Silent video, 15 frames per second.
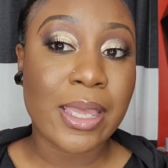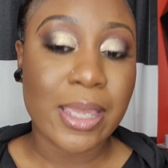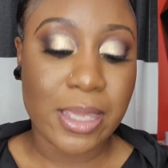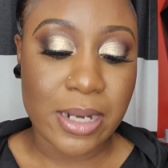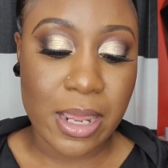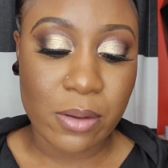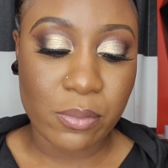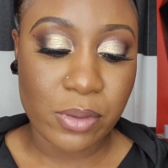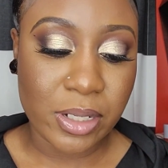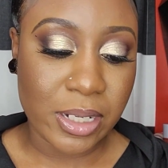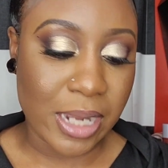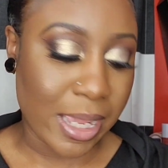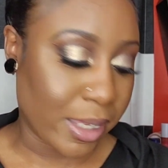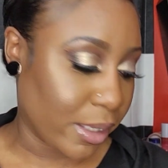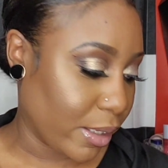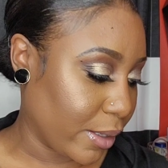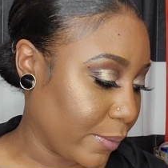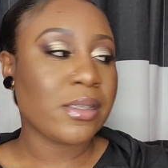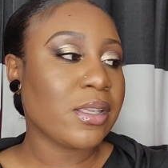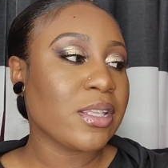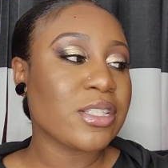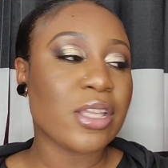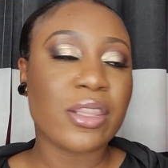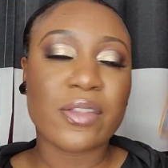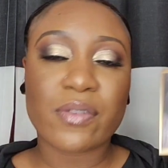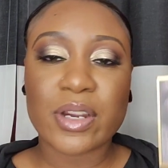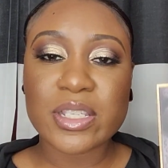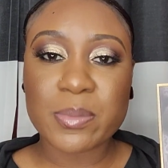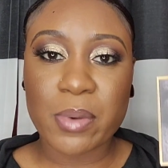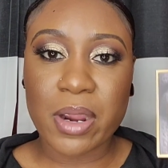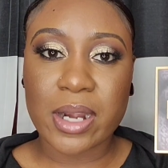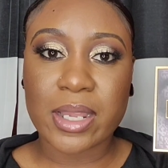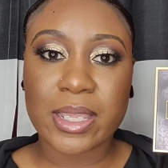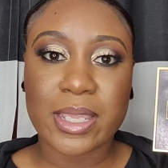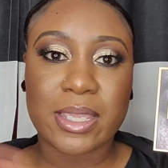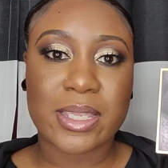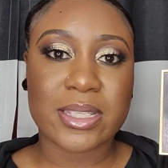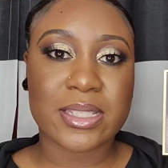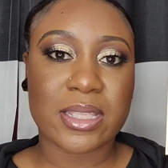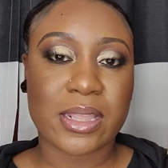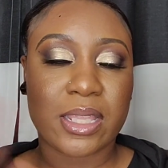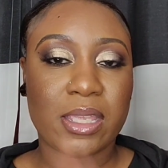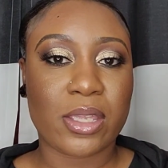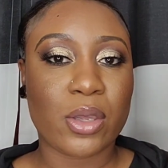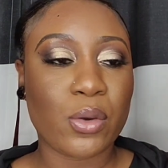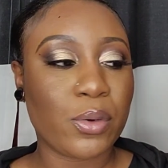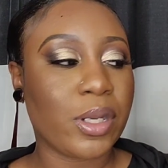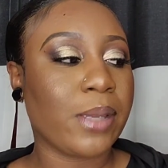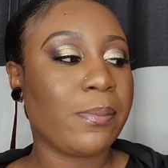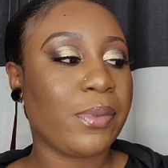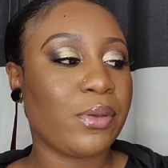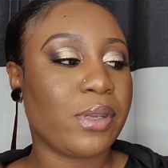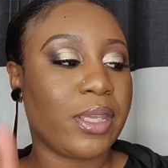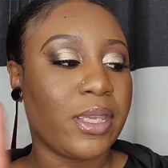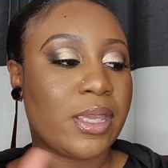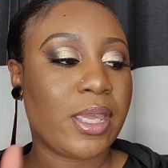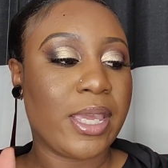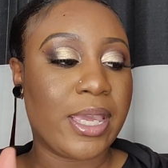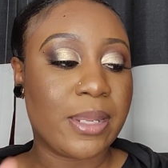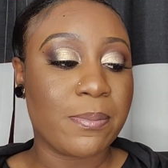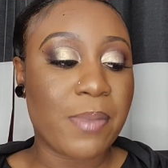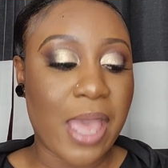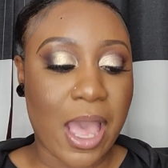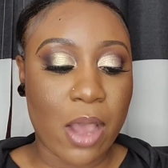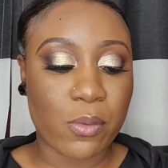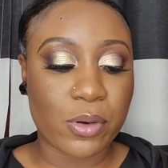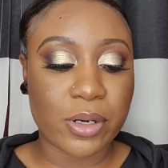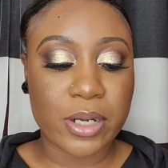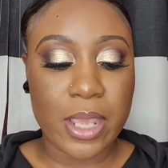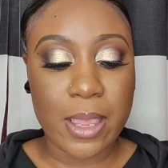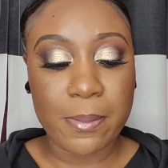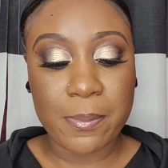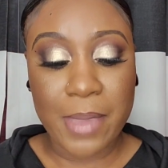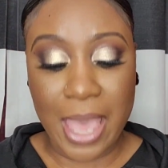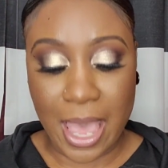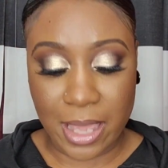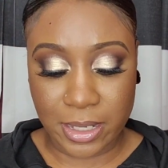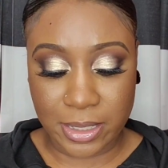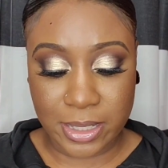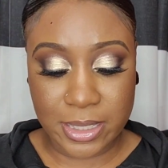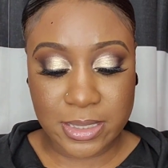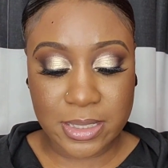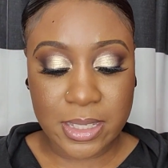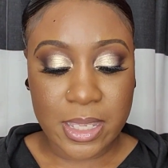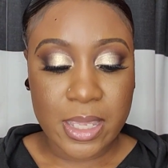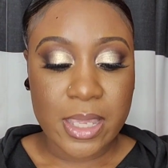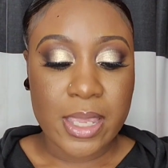and I really like it so the first product is the Huda Beauty Empowered palette